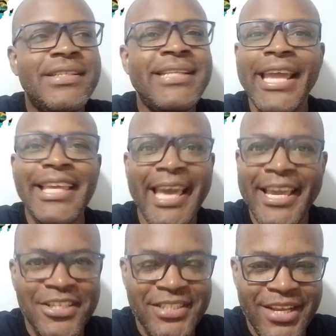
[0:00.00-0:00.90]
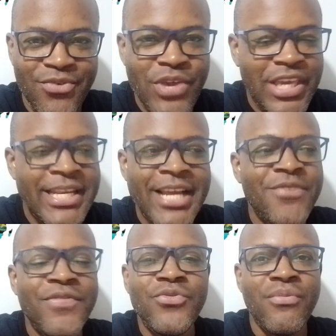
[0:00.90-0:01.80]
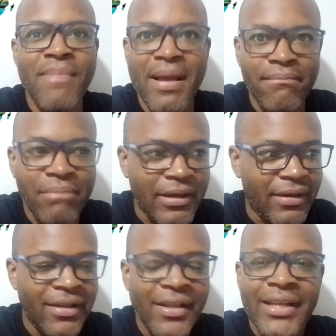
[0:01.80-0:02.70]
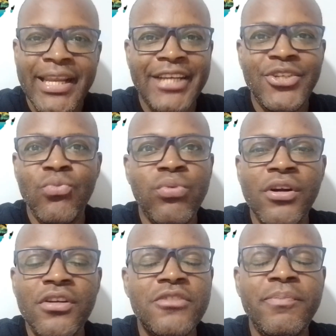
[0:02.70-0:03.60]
decades, like we cannot even remember. Like the world's